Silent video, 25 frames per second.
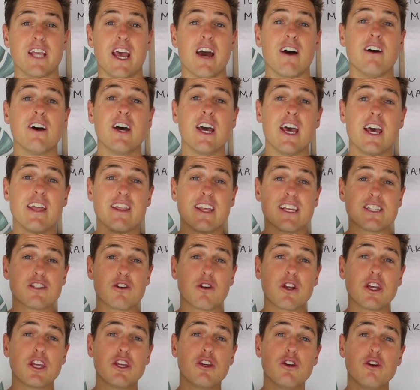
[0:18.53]
Now, there's
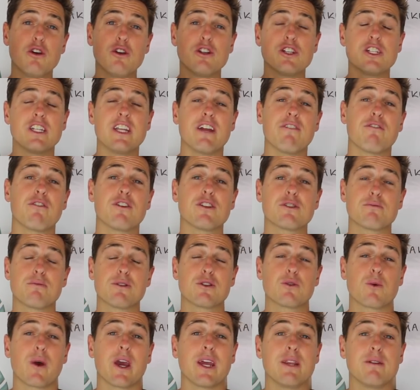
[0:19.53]
not a huge difference
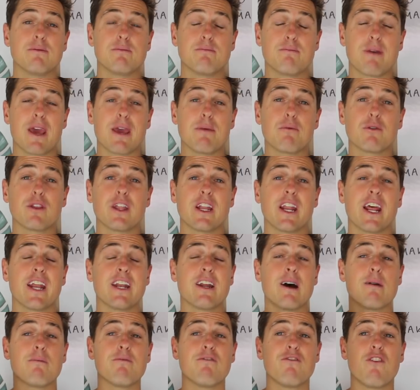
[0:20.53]
between people that
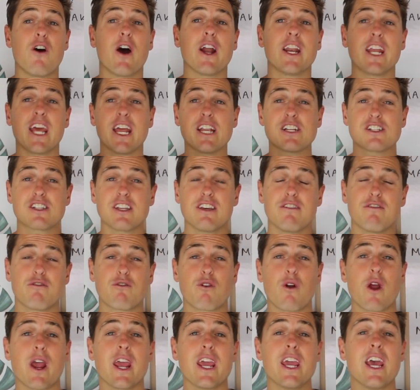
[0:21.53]
end up financially
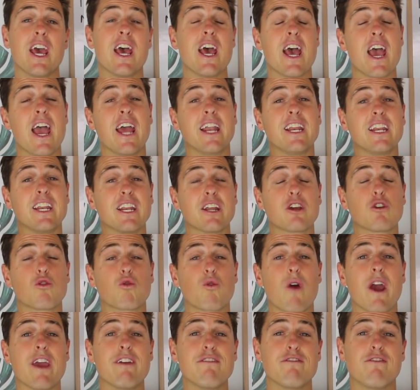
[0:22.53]
free and in a
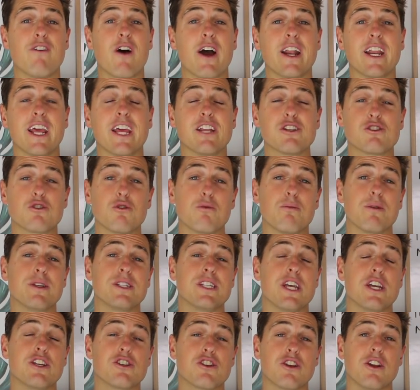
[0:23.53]
great financial
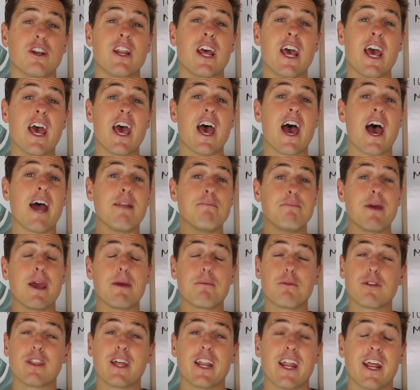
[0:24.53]
position and
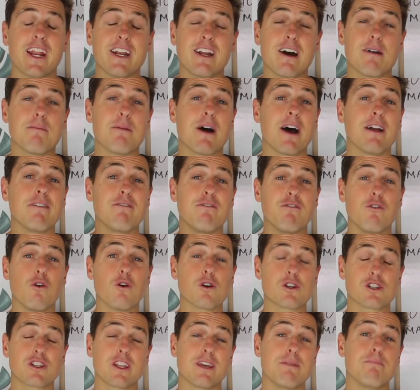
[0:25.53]
people that end up
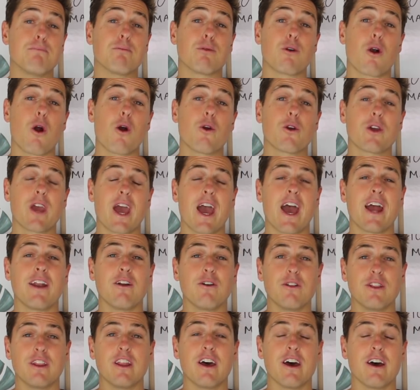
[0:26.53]
unfortunately broke
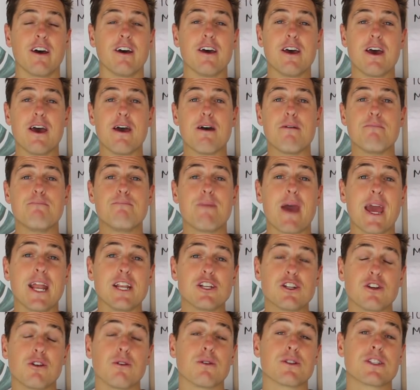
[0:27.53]
and on the
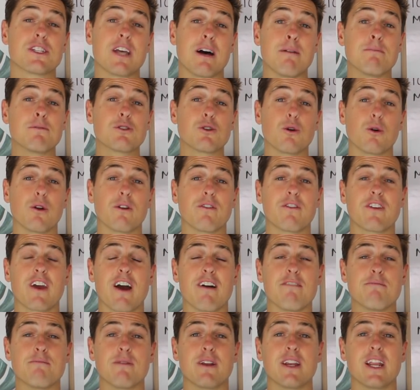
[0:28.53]
pension or some sort of
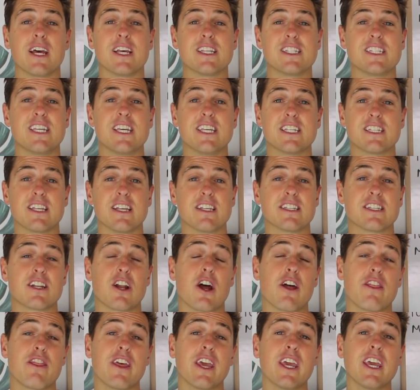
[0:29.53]
government assistance.
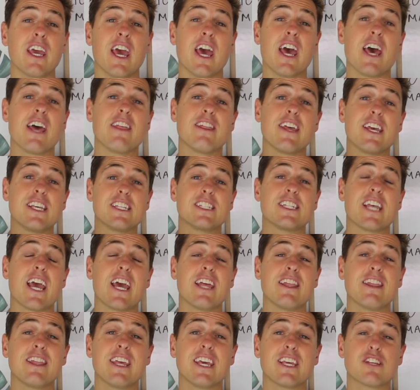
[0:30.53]
And I think these
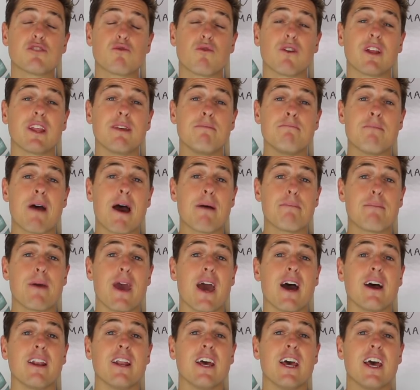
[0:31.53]
ten things really map
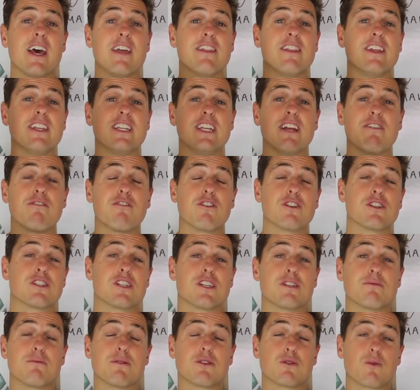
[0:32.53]
out the
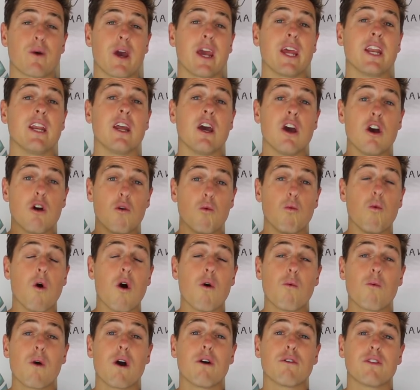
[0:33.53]
differences between
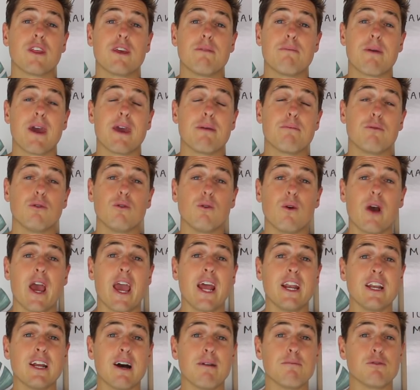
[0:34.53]
what wealthy people
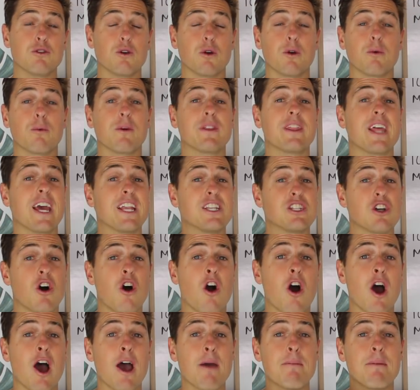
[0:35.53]
end up doing with their
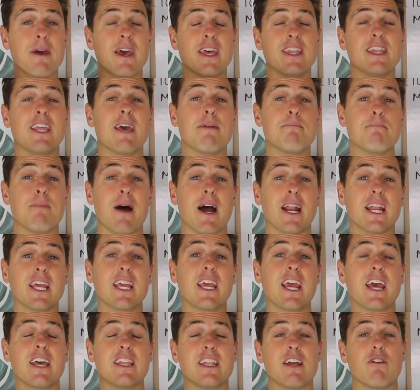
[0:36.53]
time and their
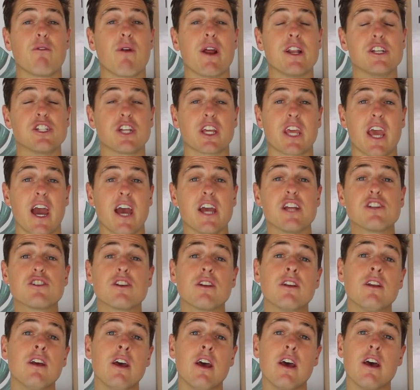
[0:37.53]
money and their
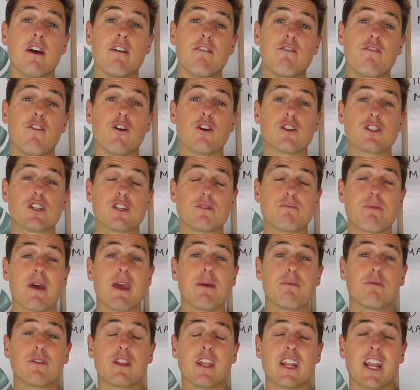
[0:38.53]
education versus
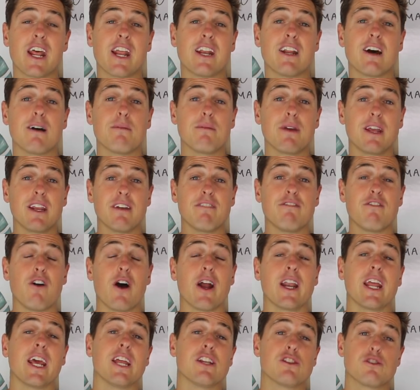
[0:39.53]
people that end up in a
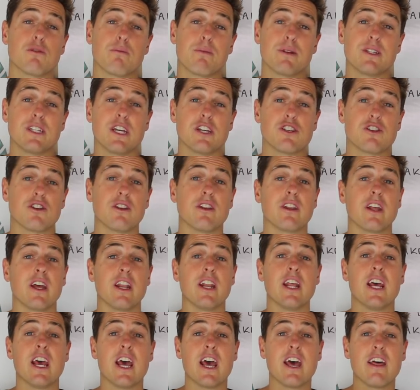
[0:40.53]
financial position
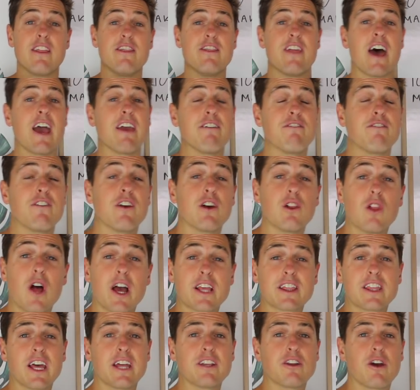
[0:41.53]
that they feel
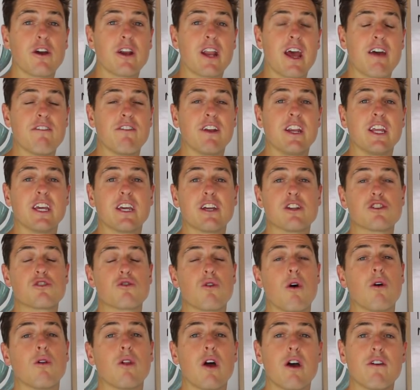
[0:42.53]
like they don't have any
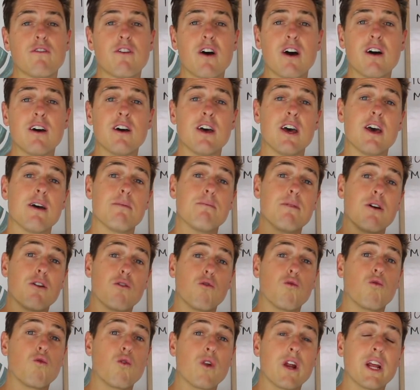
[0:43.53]
control over, but
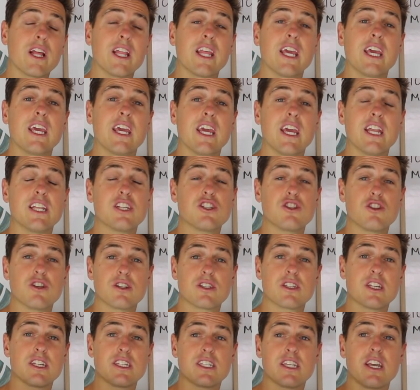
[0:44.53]
really it's
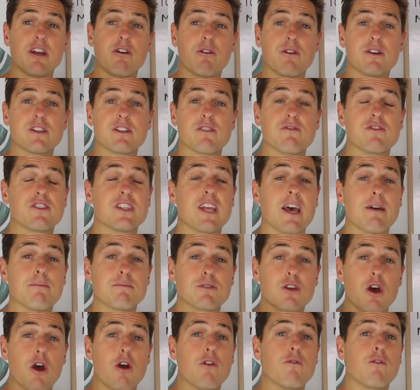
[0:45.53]
just a series of
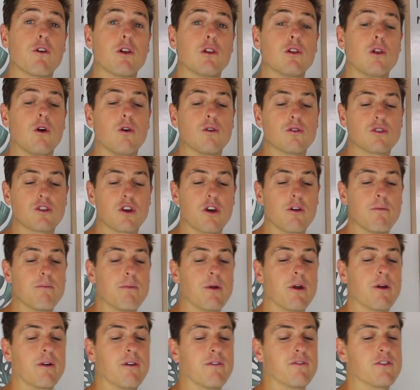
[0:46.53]
steps over a long-term
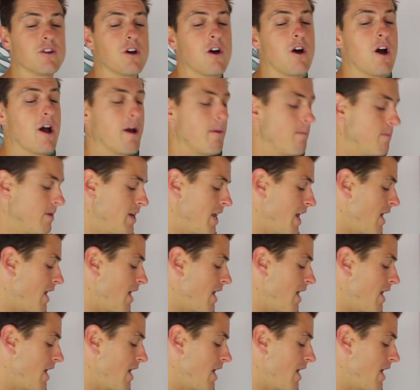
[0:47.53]
period of time.